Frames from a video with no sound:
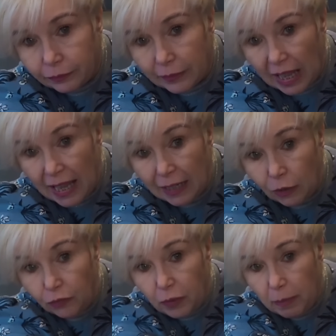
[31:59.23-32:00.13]
And I
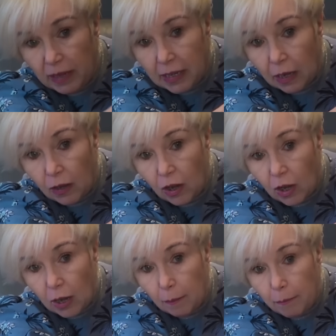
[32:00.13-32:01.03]
love the big
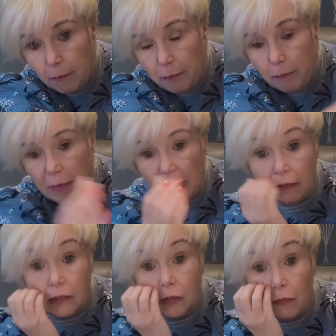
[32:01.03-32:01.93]

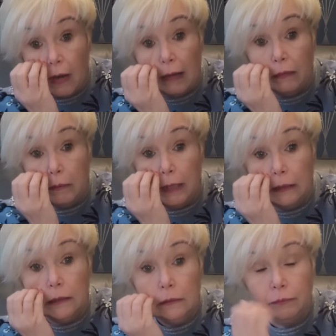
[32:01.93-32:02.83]
belt round the middle.